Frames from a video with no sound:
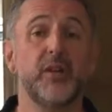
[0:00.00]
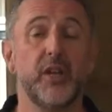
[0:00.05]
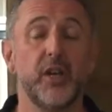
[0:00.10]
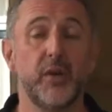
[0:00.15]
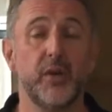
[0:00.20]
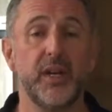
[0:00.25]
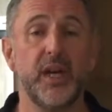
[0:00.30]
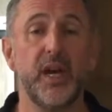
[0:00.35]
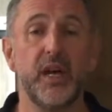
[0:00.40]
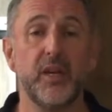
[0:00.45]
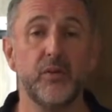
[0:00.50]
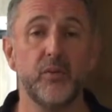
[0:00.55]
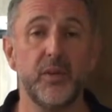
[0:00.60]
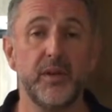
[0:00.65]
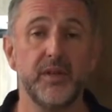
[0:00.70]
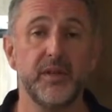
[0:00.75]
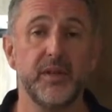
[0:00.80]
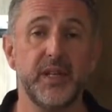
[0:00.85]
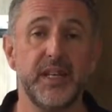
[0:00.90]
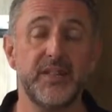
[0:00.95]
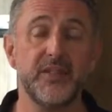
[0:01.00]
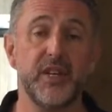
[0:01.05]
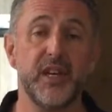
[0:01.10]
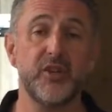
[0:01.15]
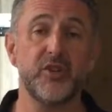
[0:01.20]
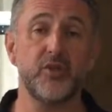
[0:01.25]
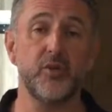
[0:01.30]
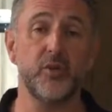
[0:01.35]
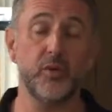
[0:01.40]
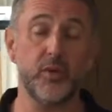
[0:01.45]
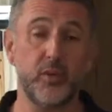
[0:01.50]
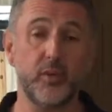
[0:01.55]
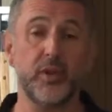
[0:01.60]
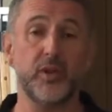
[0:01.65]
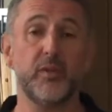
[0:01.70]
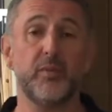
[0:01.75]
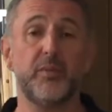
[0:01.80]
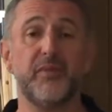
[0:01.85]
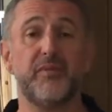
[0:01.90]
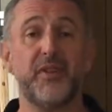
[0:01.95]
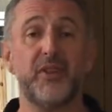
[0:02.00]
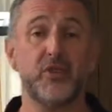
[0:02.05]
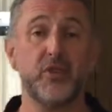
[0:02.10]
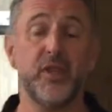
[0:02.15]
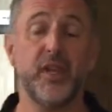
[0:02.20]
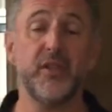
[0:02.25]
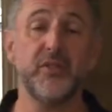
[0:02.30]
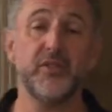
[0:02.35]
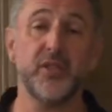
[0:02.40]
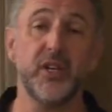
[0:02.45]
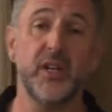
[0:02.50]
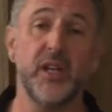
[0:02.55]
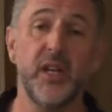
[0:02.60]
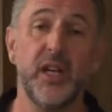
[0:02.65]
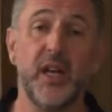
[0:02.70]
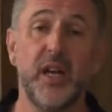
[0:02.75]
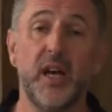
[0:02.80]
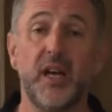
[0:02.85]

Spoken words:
and go and hunt with an international or with a professional hunter,